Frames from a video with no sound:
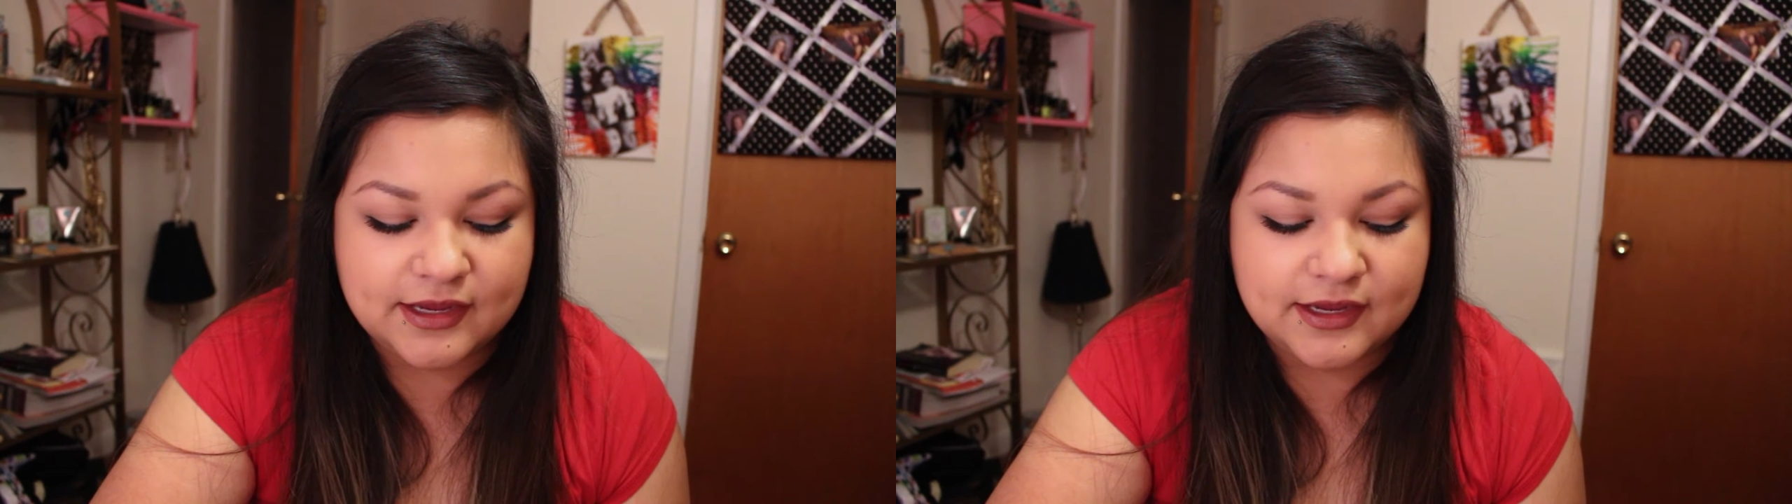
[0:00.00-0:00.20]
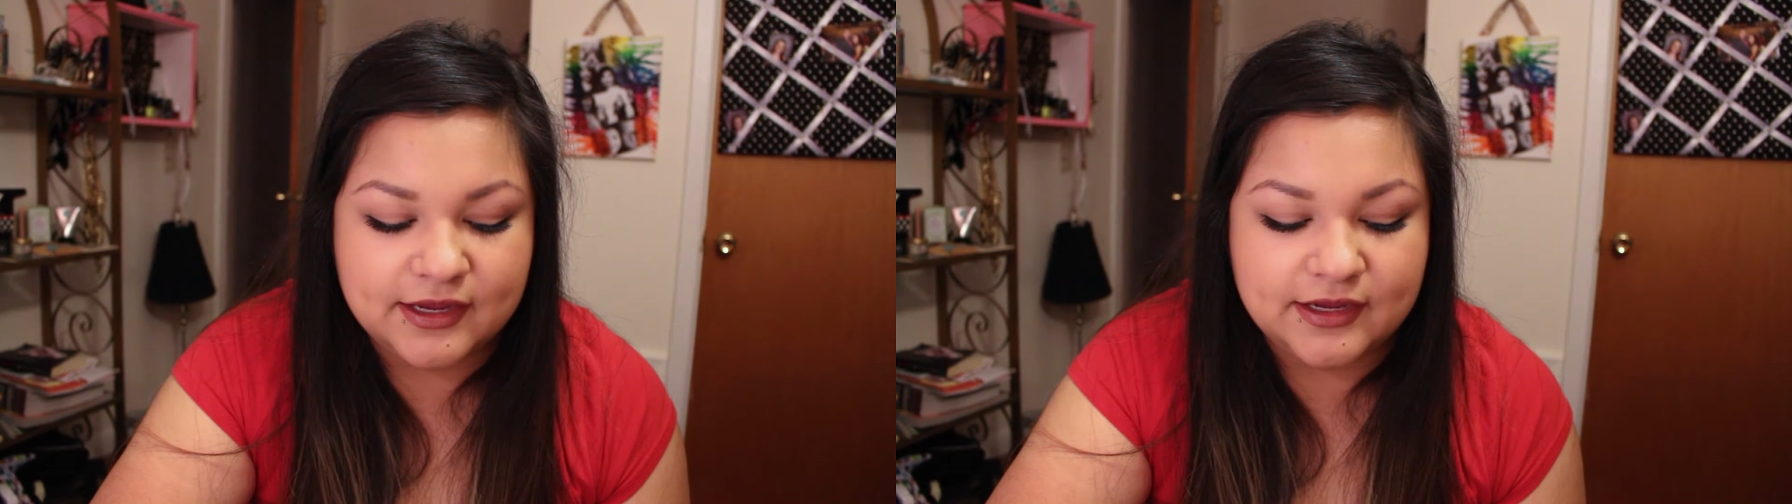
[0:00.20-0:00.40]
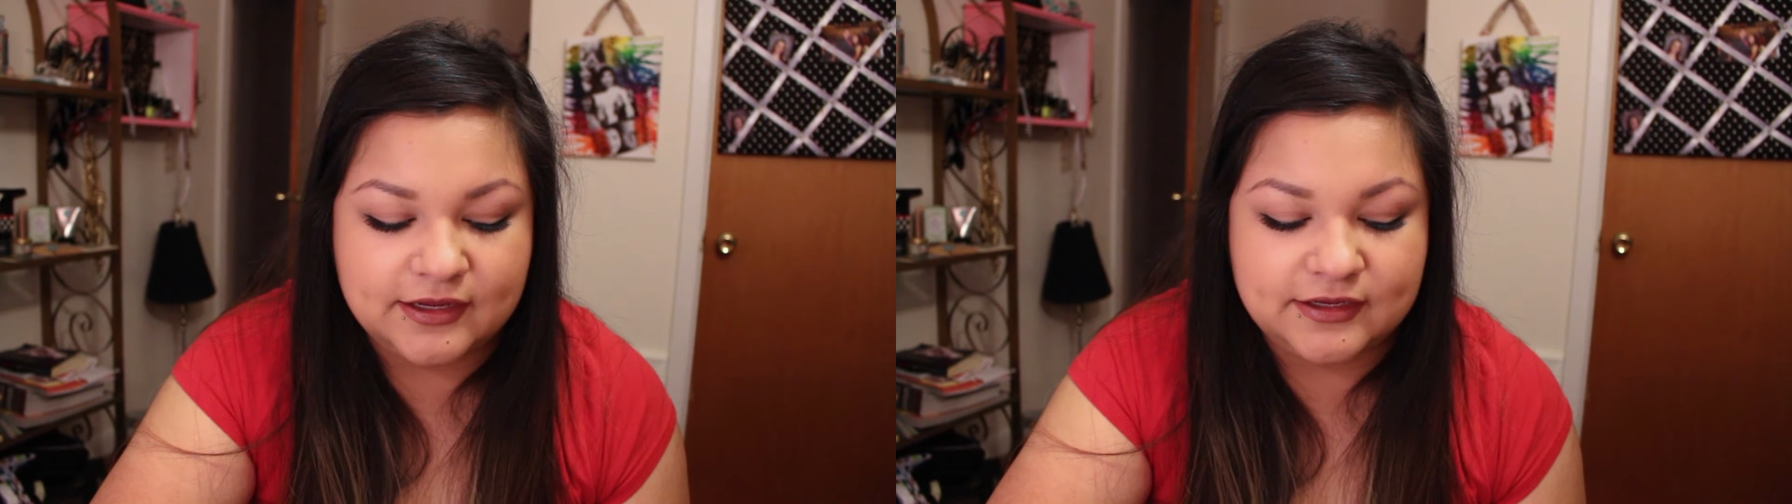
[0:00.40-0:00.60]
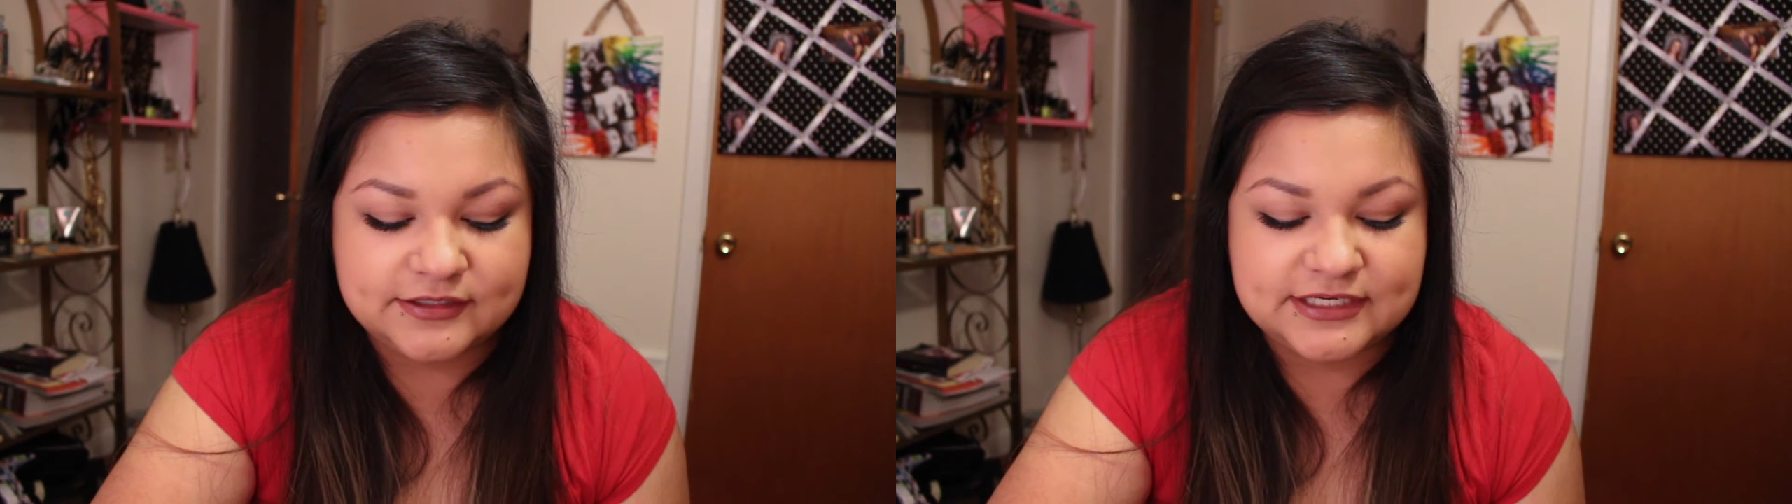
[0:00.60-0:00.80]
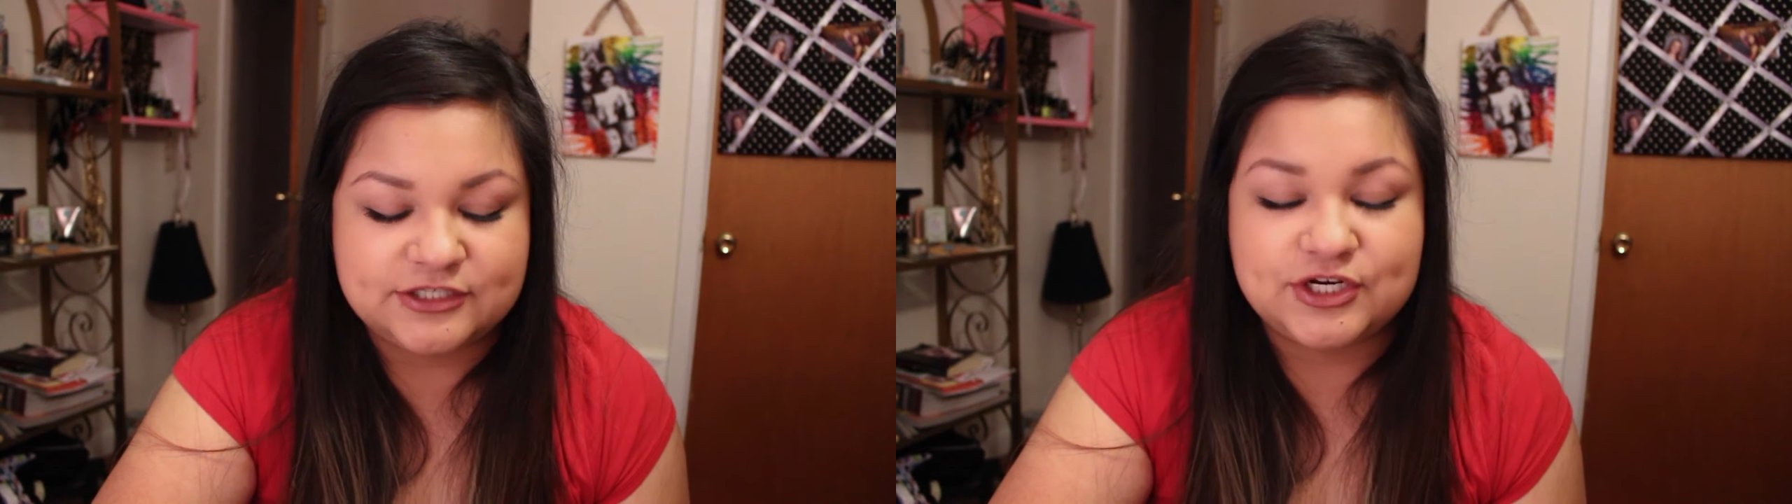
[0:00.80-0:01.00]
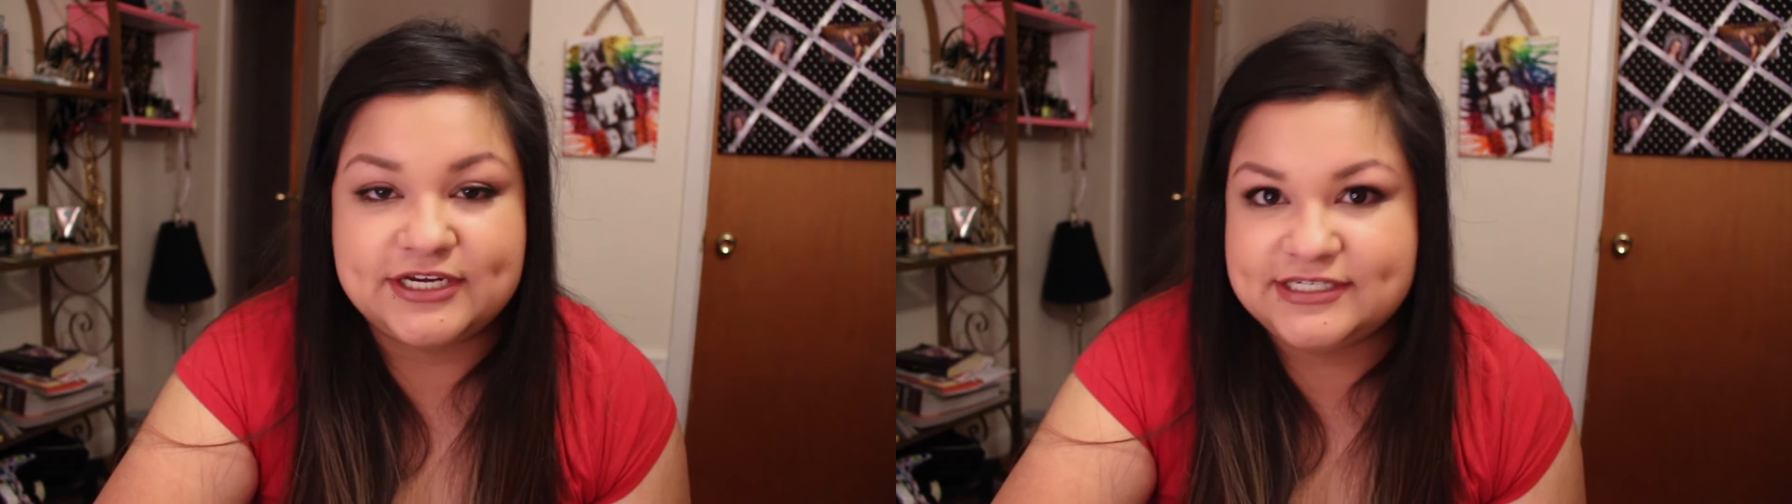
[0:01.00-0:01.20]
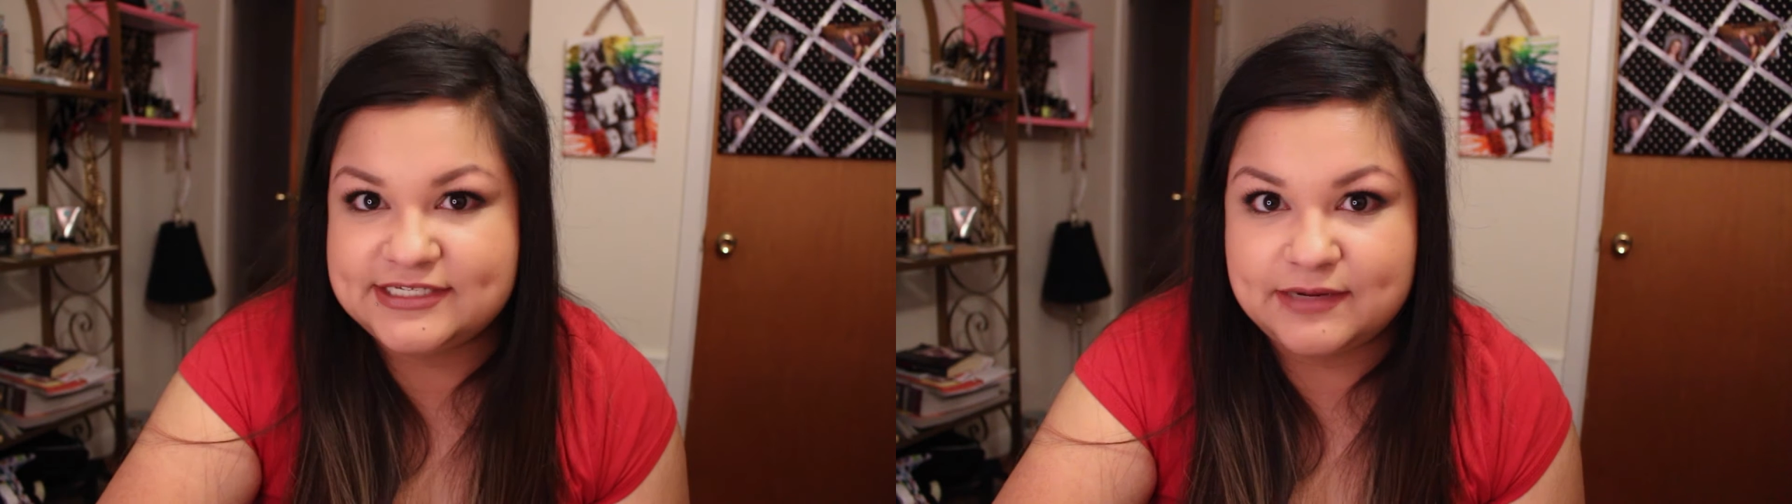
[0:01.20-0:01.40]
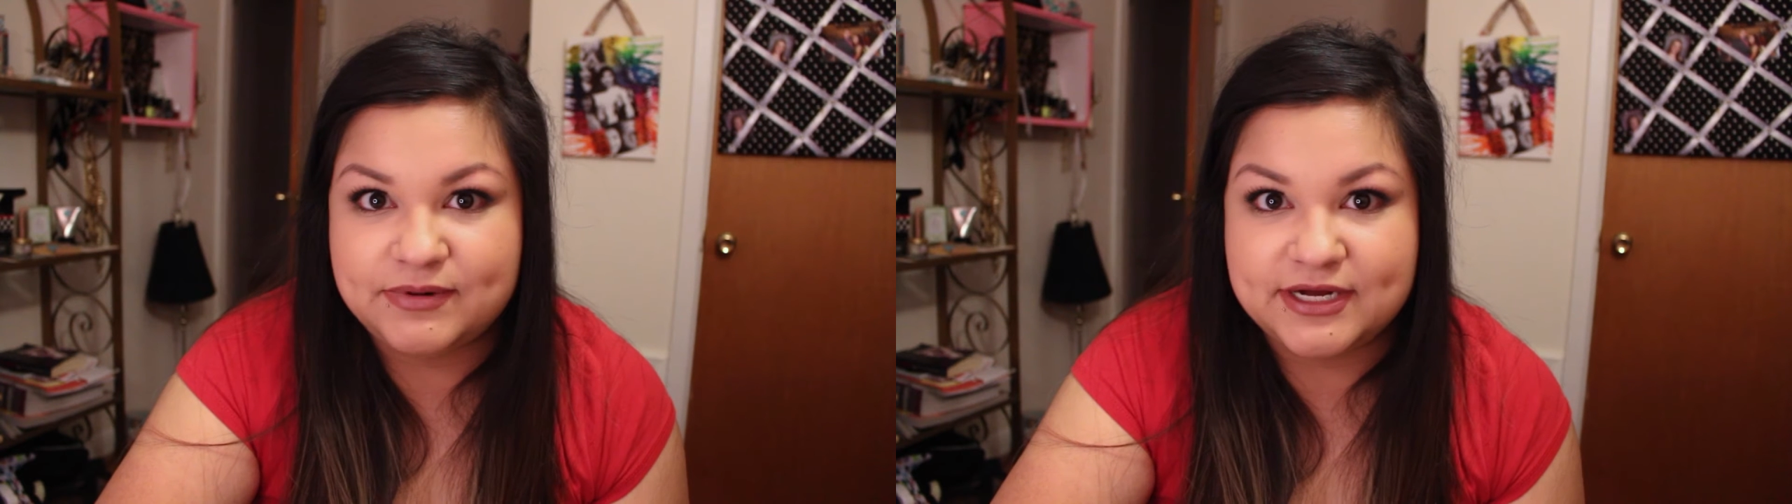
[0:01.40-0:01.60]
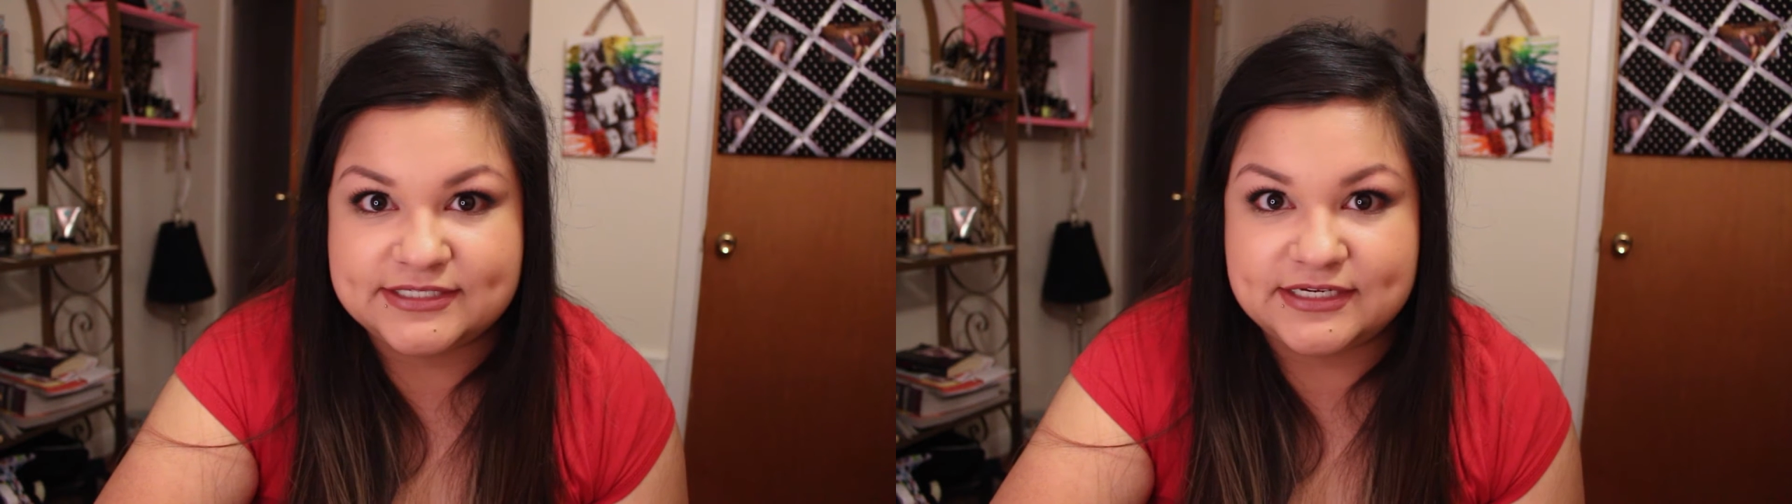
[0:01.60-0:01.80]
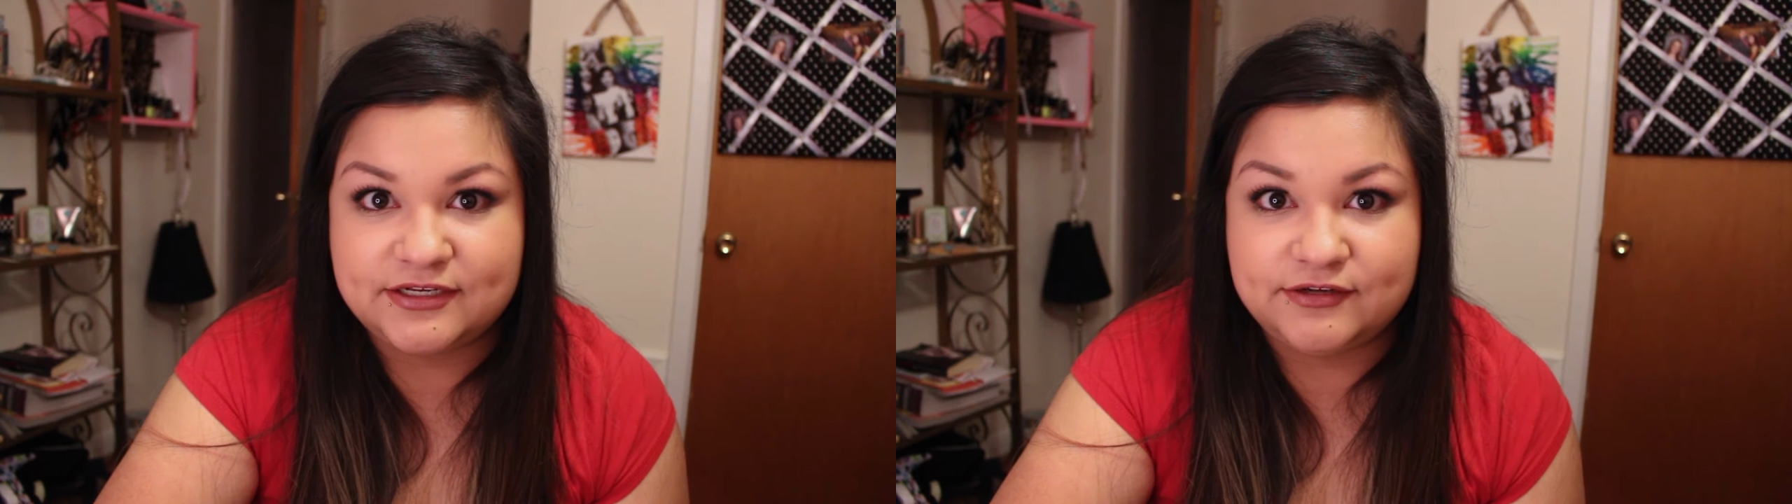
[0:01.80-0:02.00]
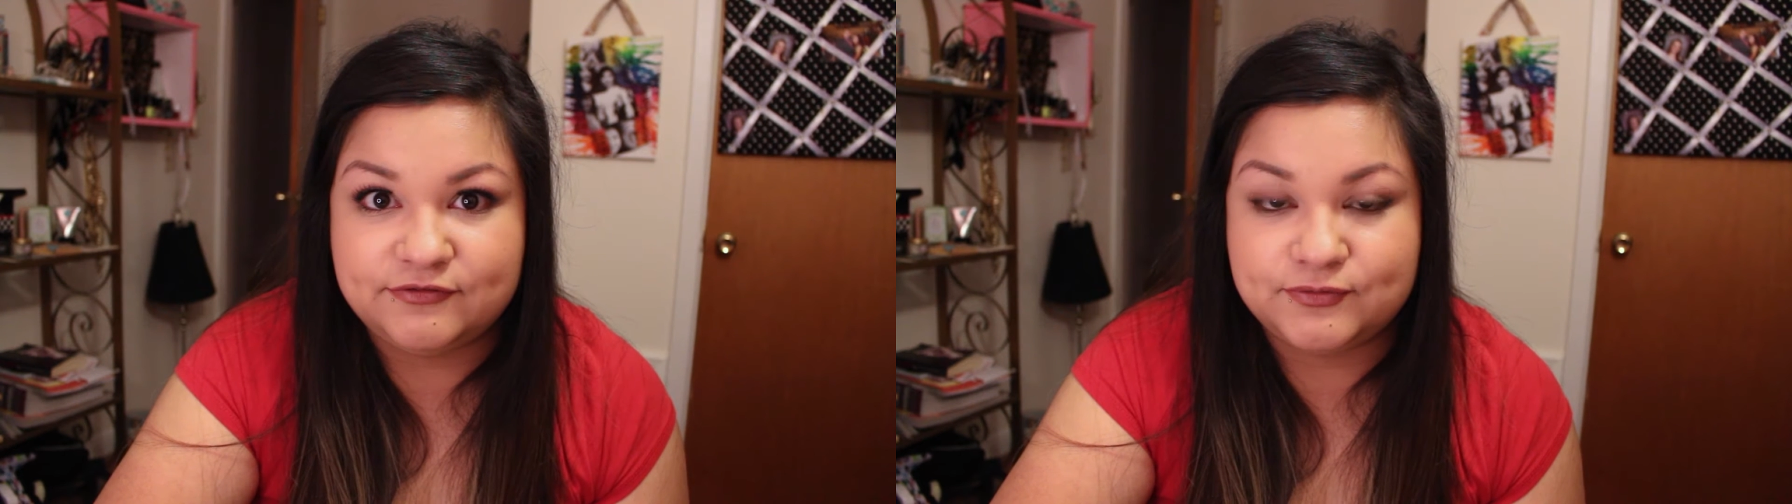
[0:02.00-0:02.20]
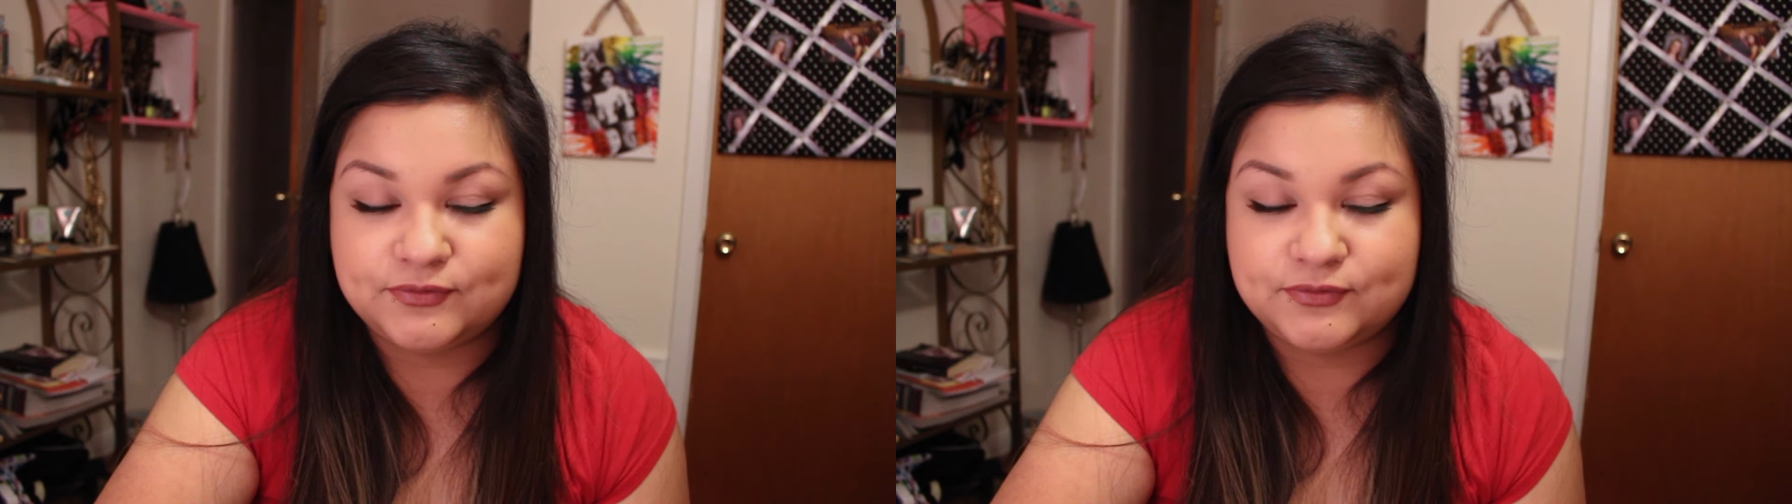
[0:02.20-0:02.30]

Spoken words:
and I tried to stay positive.